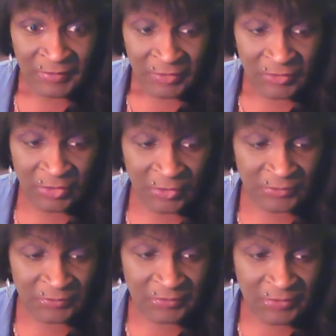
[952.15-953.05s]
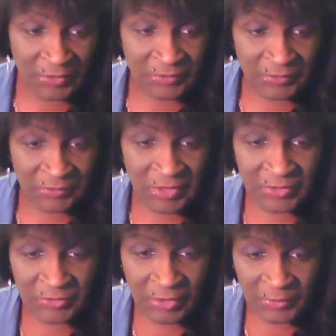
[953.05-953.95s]
So
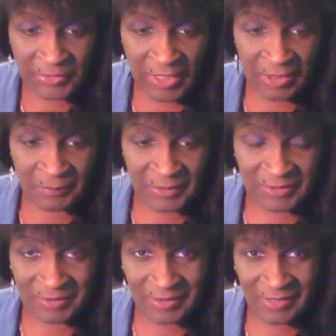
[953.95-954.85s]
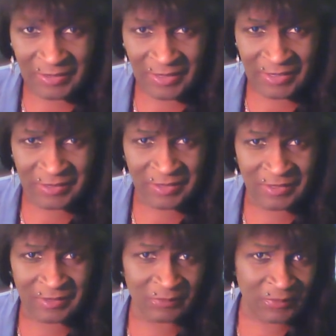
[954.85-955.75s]
there's those elements that I
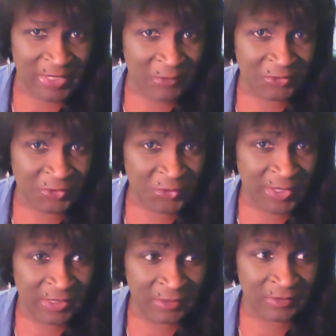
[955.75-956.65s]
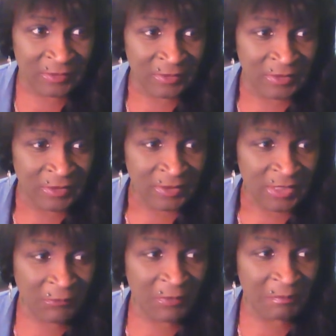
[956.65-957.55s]
did when I was training
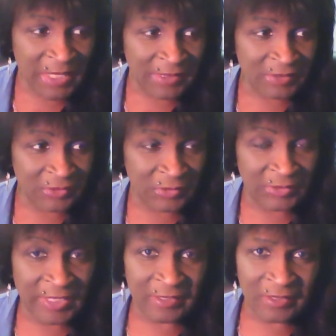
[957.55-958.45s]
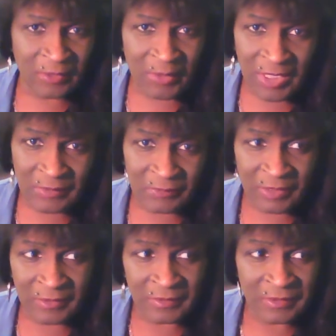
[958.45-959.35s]
that would make it so that I can go out and
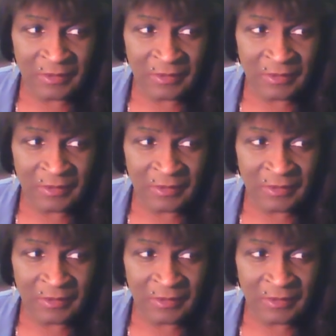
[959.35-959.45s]
run